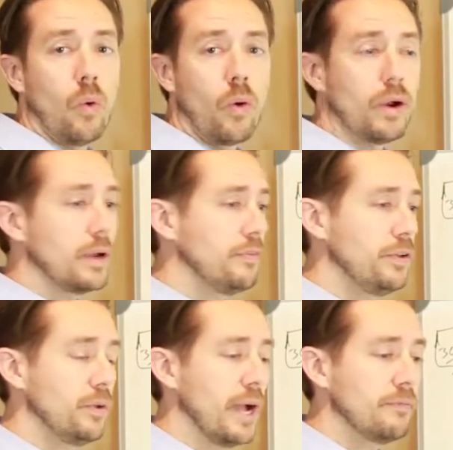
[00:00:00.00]
Or if
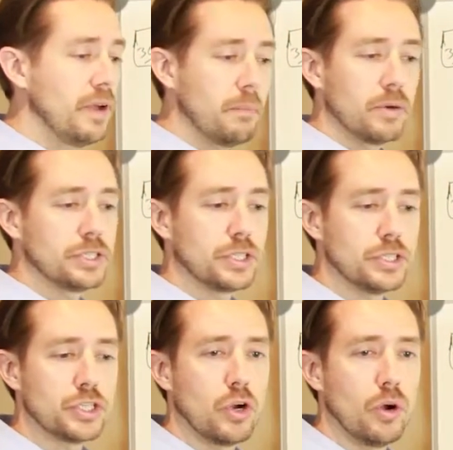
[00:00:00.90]
you have numbers, you
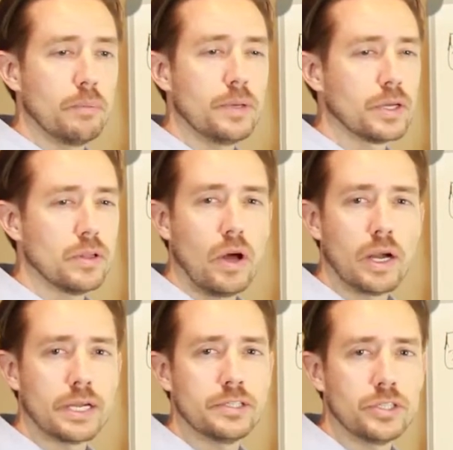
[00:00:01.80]
can show them. You can
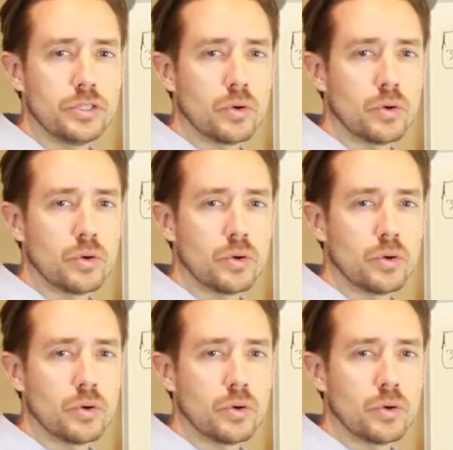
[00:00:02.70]
log into